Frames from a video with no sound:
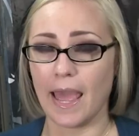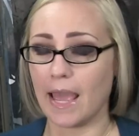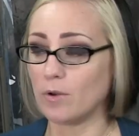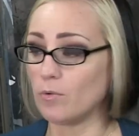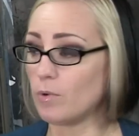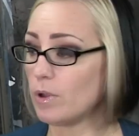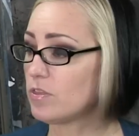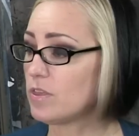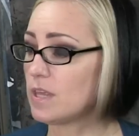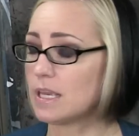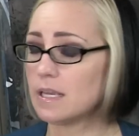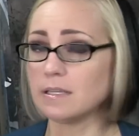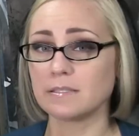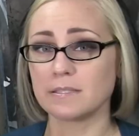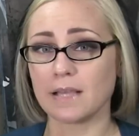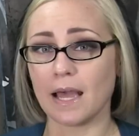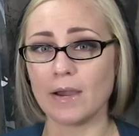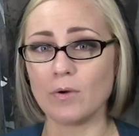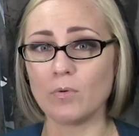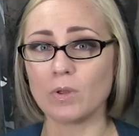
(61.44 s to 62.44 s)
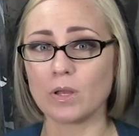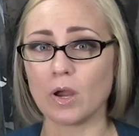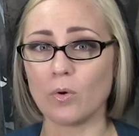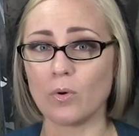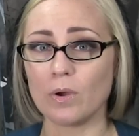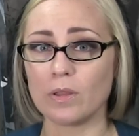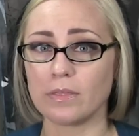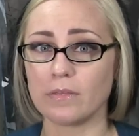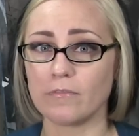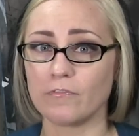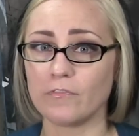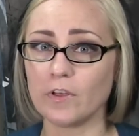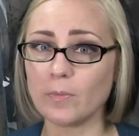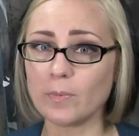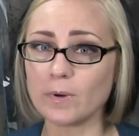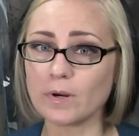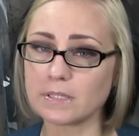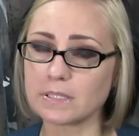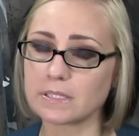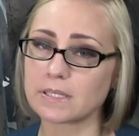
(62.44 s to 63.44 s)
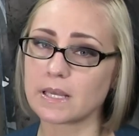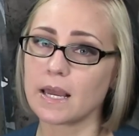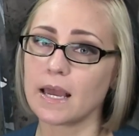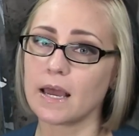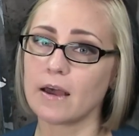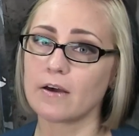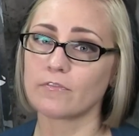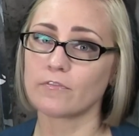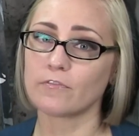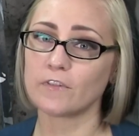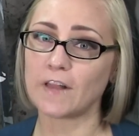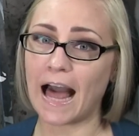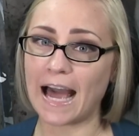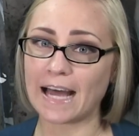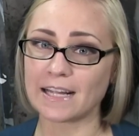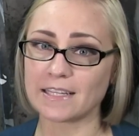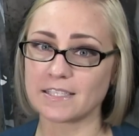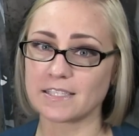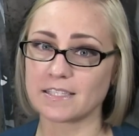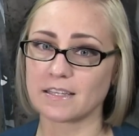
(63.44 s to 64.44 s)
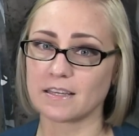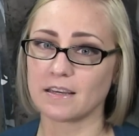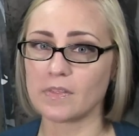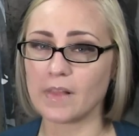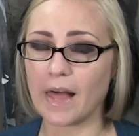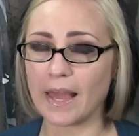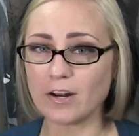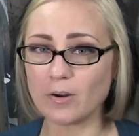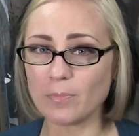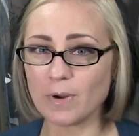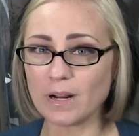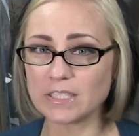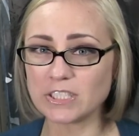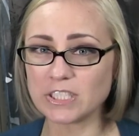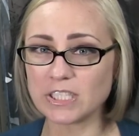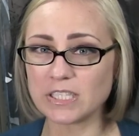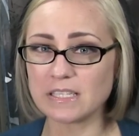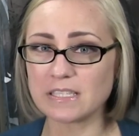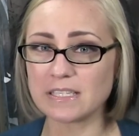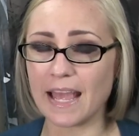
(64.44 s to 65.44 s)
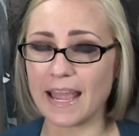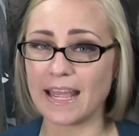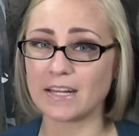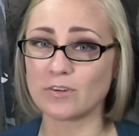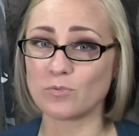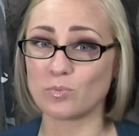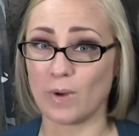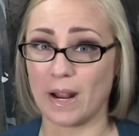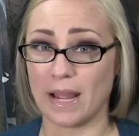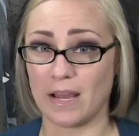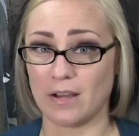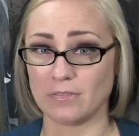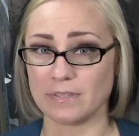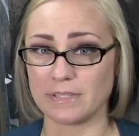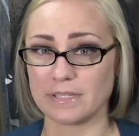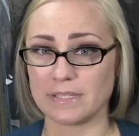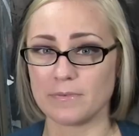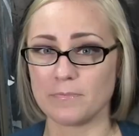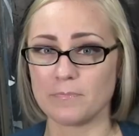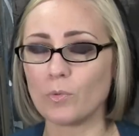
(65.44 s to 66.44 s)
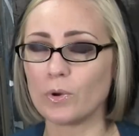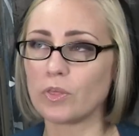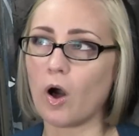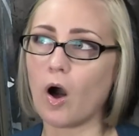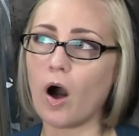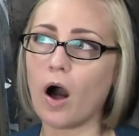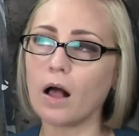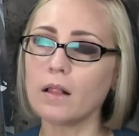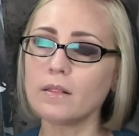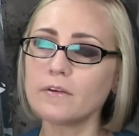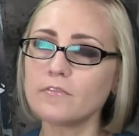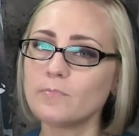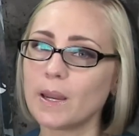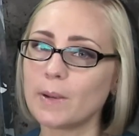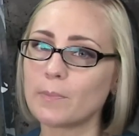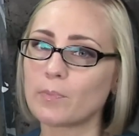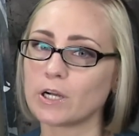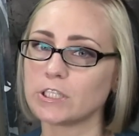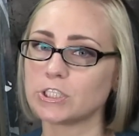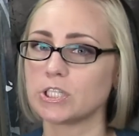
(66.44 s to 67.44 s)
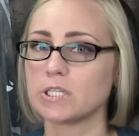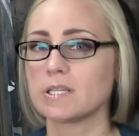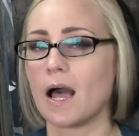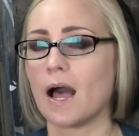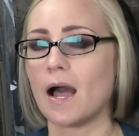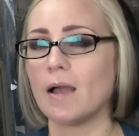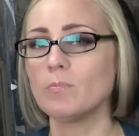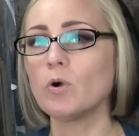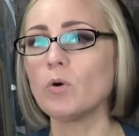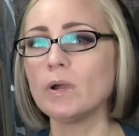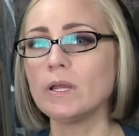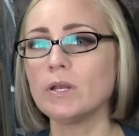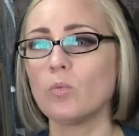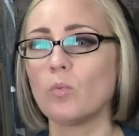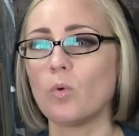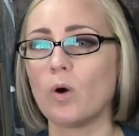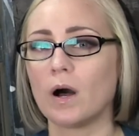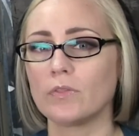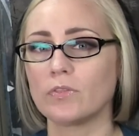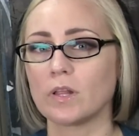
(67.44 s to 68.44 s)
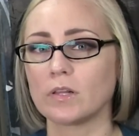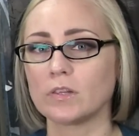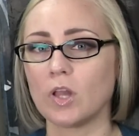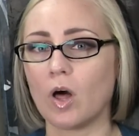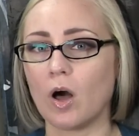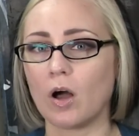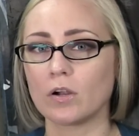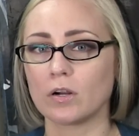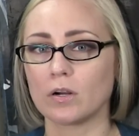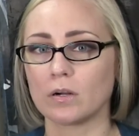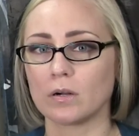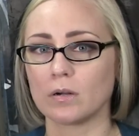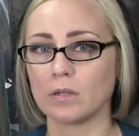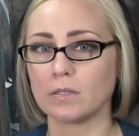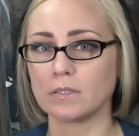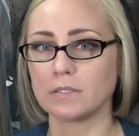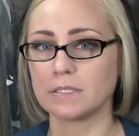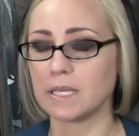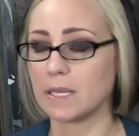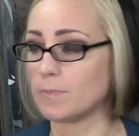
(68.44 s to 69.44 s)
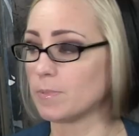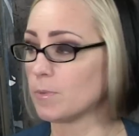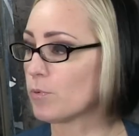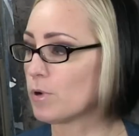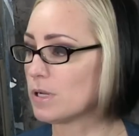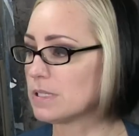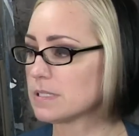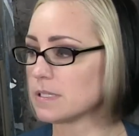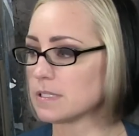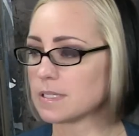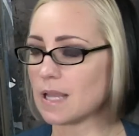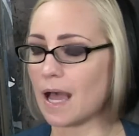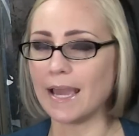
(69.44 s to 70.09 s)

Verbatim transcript: And with these, I will go with Filberts, flats, liner brushes, and rounds. With all of my brushes, I'm going to want the longer tipped bristles.